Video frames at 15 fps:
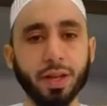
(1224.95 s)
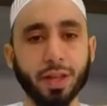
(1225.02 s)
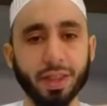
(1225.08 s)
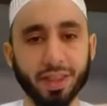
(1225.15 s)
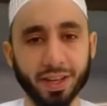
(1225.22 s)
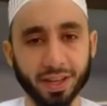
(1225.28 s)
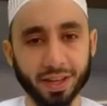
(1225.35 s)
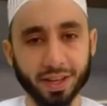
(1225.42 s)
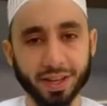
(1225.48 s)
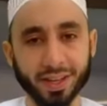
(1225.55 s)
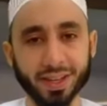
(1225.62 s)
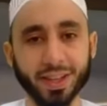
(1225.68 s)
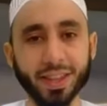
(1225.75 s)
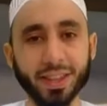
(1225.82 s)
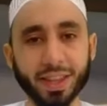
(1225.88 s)
the
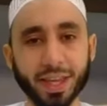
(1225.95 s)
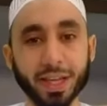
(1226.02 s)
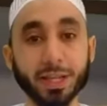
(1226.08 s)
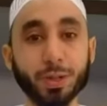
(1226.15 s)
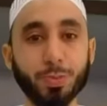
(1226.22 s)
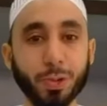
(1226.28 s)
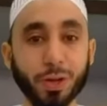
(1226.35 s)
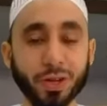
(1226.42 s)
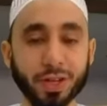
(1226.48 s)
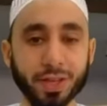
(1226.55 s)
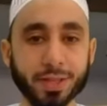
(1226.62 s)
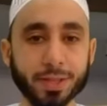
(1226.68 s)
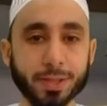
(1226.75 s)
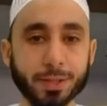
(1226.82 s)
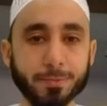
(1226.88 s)

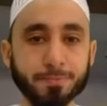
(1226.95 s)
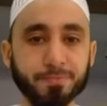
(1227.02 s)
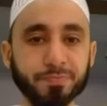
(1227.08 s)
experience.